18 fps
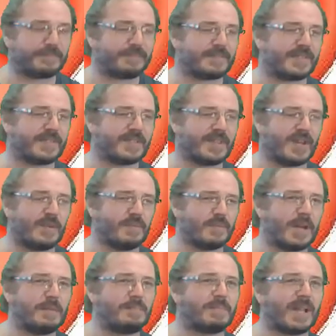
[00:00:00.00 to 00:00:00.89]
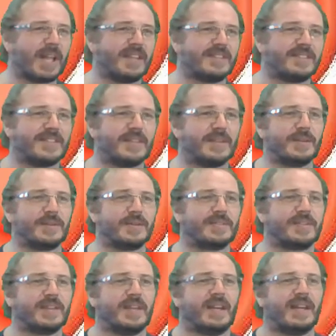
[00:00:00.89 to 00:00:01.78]
So red blood cells
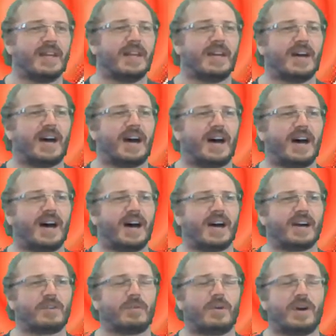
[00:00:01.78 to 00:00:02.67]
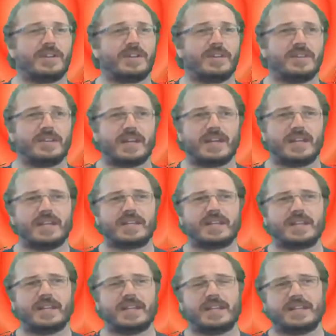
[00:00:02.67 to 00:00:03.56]
are quite unique
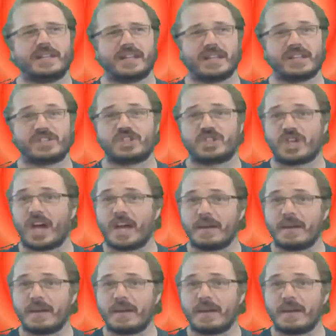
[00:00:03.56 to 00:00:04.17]
in their shape.